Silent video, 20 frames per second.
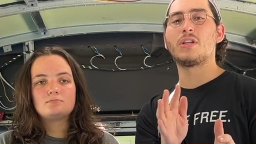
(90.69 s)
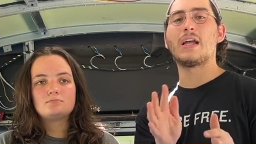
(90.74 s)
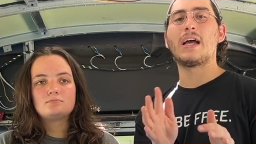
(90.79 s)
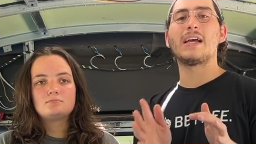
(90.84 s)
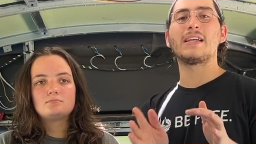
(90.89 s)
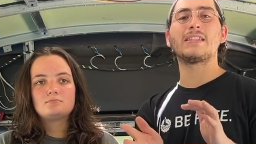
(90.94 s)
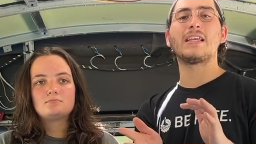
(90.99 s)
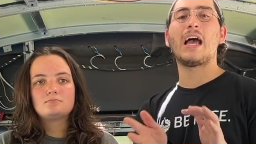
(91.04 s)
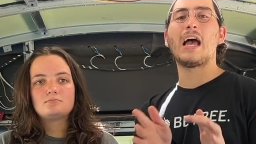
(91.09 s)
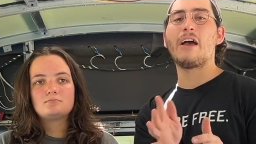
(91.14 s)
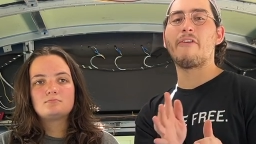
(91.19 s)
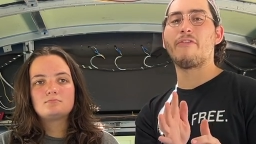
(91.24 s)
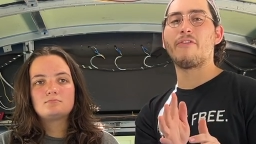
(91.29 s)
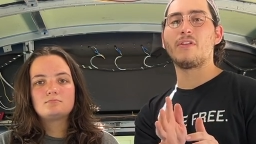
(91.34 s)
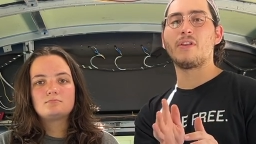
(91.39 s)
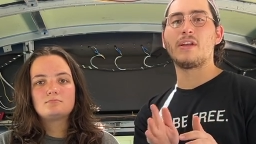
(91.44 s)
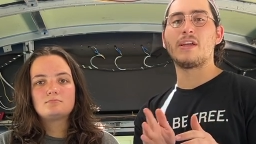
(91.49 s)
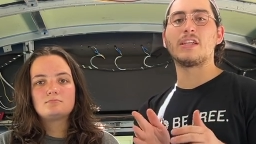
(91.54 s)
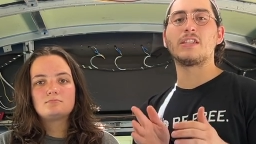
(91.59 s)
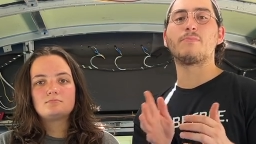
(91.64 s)
Speaker 1: as heavily
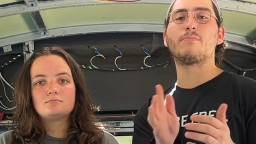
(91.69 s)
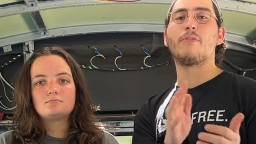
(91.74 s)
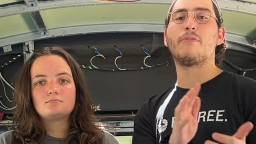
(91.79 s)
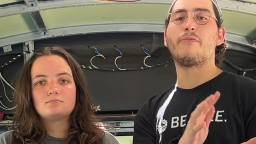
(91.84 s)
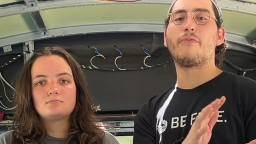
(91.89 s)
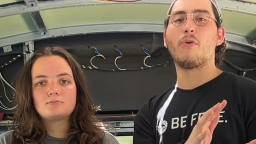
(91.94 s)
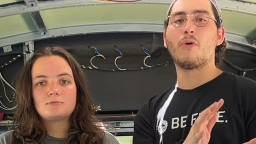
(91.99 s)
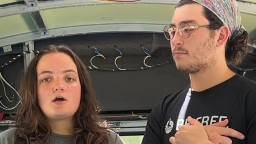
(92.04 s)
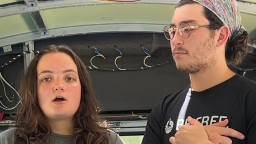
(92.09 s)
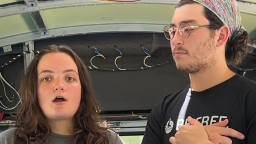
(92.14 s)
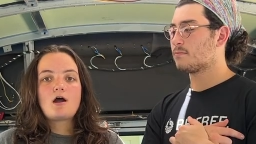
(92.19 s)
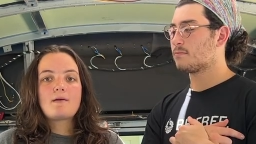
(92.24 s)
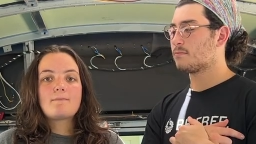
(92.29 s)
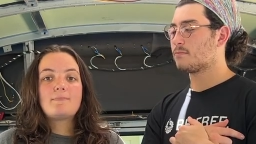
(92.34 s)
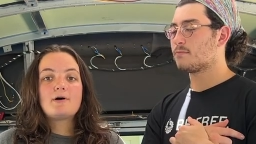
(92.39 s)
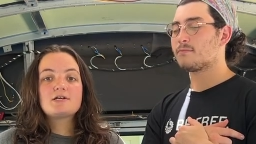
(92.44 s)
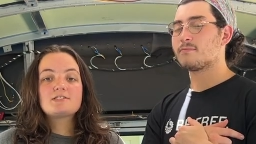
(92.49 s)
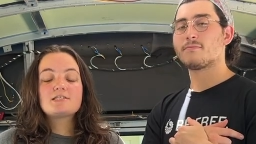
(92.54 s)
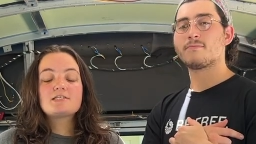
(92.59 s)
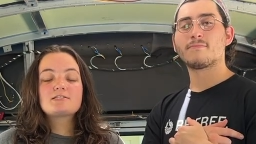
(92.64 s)
as before.
Speaker 2: Our
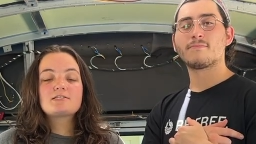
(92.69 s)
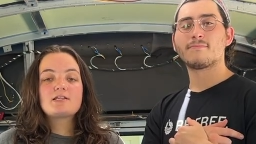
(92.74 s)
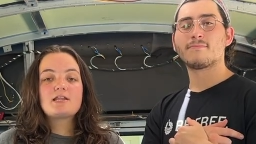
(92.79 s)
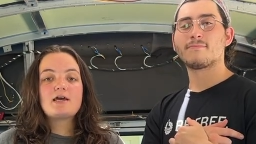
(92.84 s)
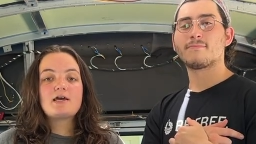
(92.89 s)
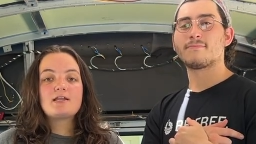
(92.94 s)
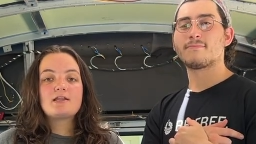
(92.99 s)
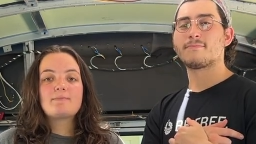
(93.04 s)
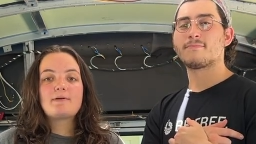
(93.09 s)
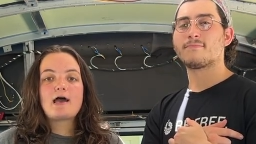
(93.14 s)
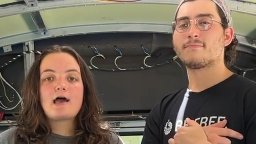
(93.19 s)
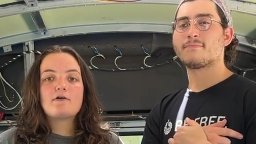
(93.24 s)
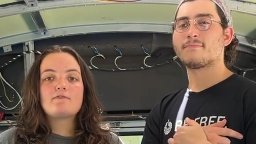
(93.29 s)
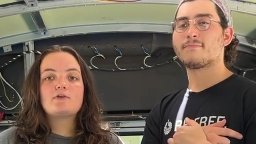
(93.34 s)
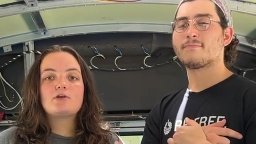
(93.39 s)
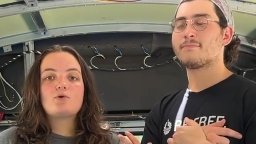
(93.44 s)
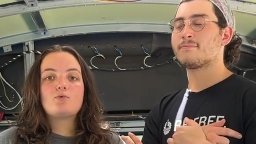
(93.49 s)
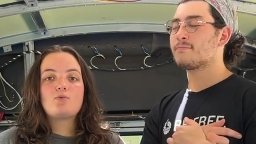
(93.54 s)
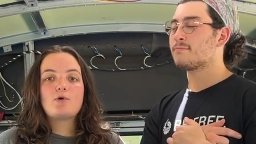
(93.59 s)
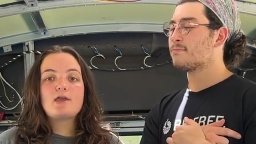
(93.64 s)
bus is gonna end up having
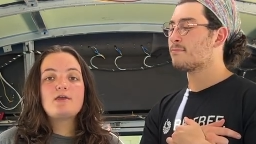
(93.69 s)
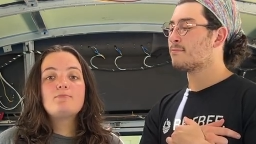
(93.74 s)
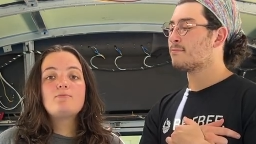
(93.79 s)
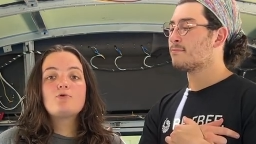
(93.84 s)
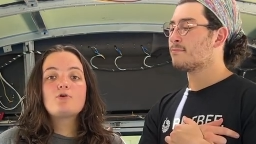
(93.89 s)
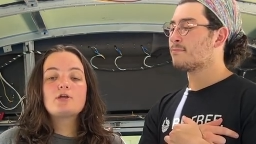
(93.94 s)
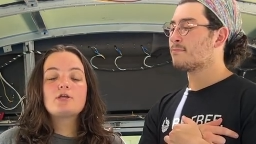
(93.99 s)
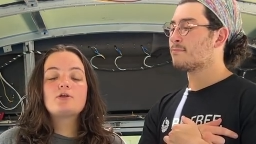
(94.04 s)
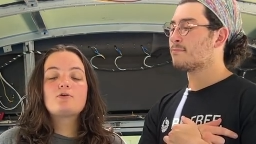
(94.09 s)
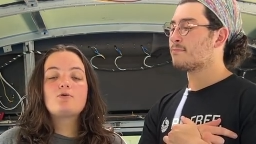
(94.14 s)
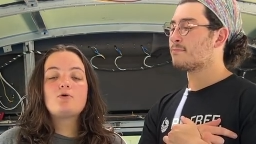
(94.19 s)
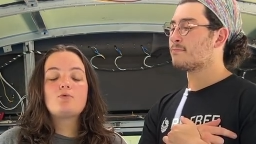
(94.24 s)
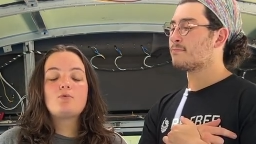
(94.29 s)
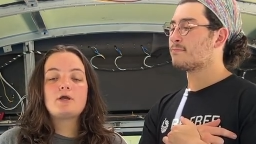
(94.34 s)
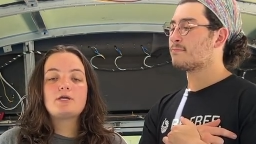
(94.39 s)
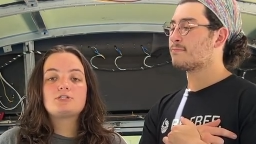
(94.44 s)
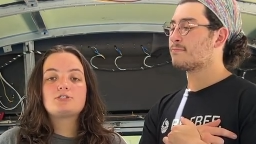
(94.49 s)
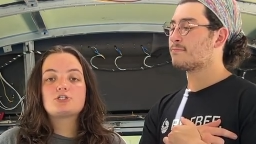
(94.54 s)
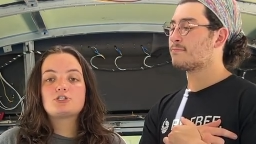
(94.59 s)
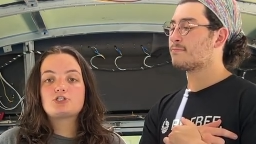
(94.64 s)
way more equal weight
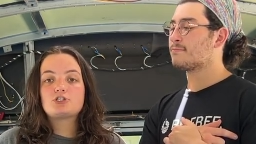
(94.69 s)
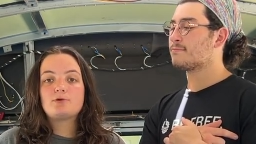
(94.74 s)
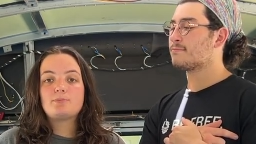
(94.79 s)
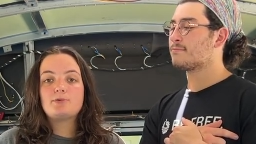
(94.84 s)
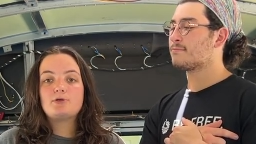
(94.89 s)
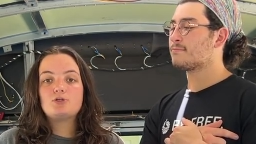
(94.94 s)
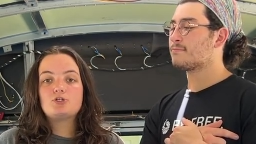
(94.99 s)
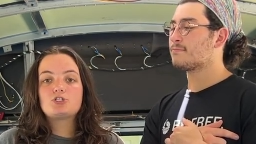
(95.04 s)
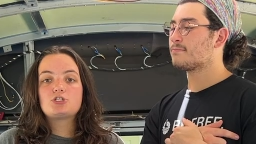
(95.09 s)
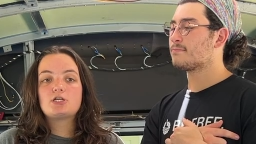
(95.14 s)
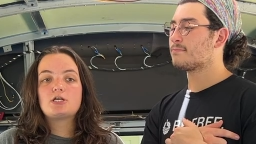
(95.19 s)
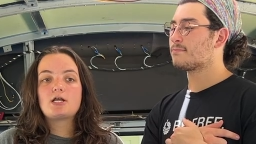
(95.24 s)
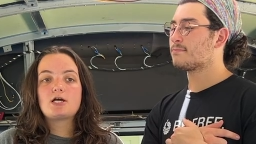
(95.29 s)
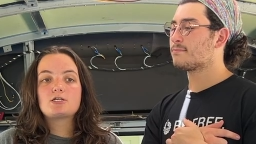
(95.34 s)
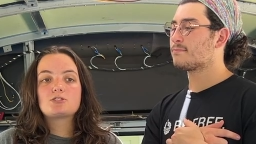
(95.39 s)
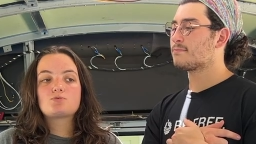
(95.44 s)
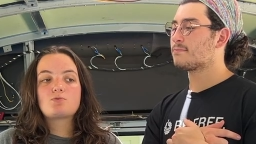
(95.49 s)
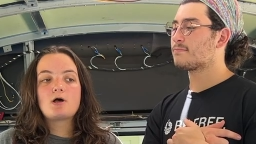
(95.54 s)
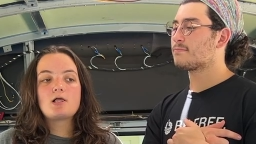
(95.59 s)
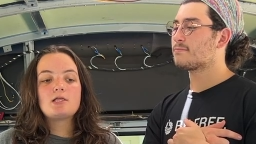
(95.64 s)
distribution as
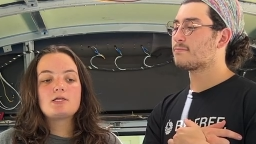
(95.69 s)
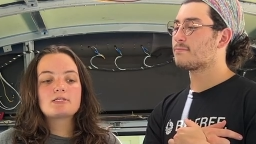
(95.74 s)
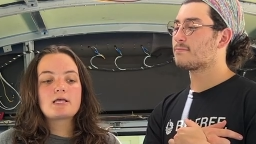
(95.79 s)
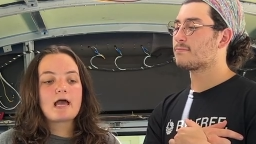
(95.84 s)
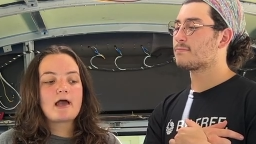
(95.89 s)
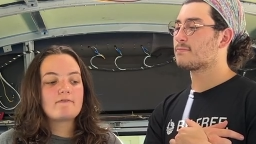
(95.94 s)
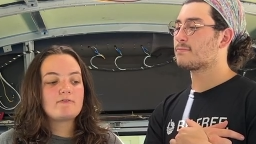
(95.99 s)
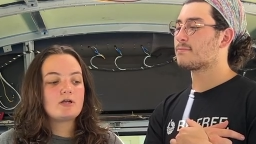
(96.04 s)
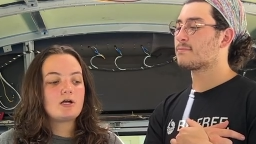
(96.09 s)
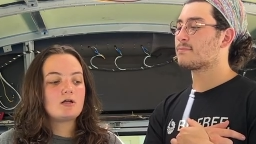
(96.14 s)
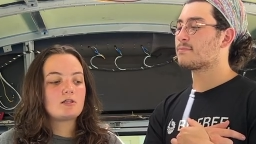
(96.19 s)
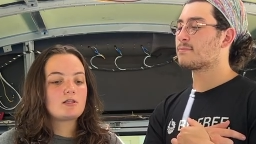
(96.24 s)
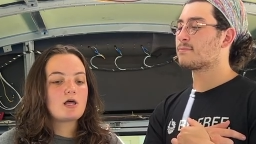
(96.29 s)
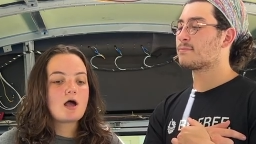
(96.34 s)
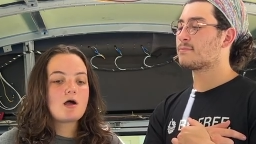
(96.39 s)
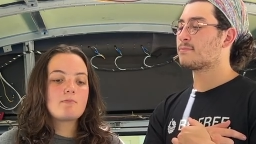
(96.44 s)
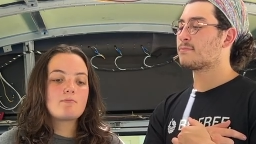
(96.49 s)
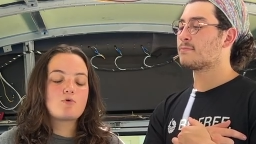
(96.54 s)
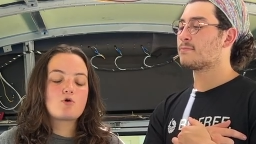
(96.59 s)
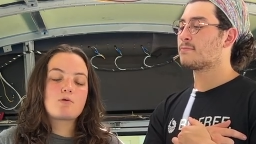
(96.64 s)
well as having a lot
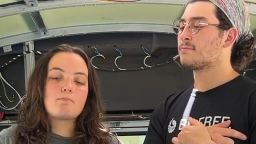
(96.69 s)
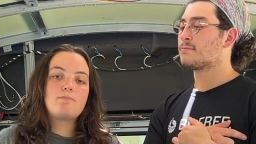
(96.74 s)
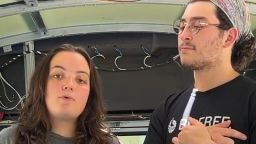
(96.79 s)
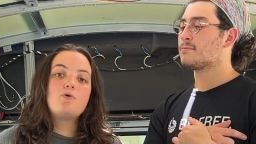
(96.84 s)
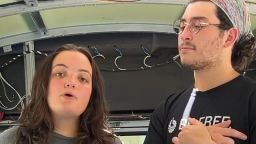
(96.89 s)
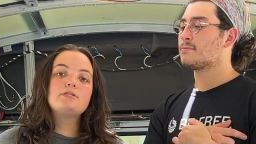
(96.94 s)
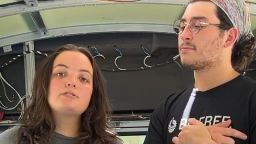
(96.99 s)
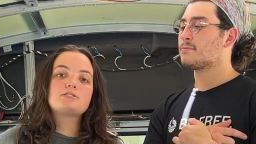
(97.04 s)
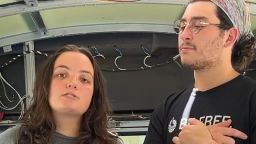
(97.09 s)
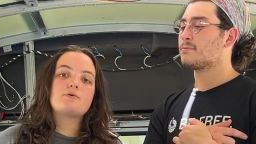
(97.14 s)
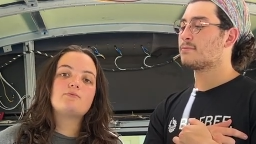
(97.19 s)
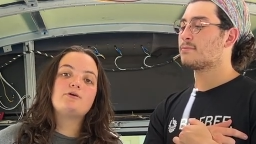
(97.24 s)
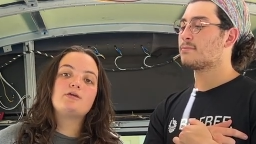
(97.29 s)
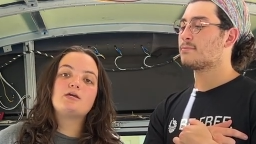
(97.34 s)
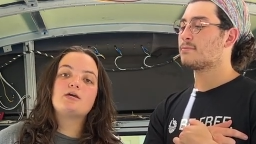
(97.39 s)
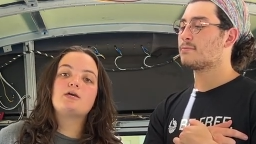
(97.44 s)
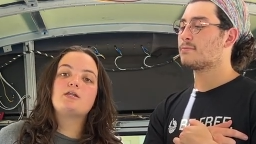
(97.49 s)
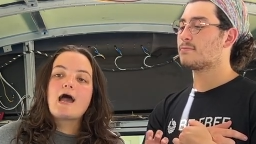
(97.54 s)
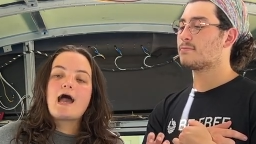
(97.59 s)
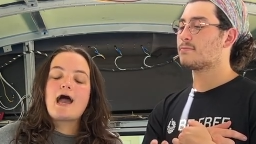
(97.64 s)
more points that we
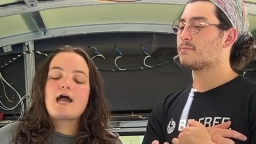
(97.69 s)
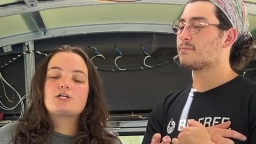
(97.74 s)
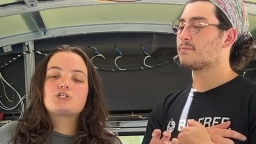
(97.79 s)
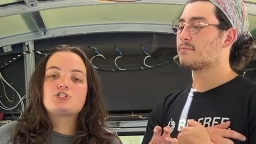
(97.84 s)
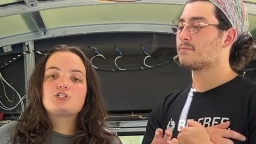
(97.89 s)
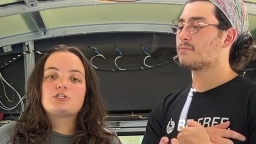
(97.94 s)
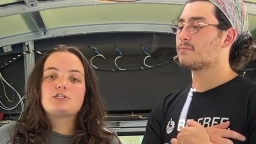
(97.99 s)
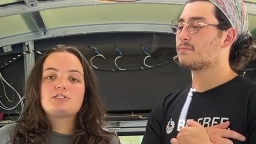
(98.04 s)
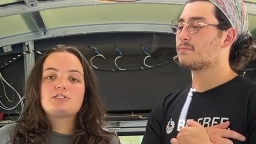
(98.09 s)
can actually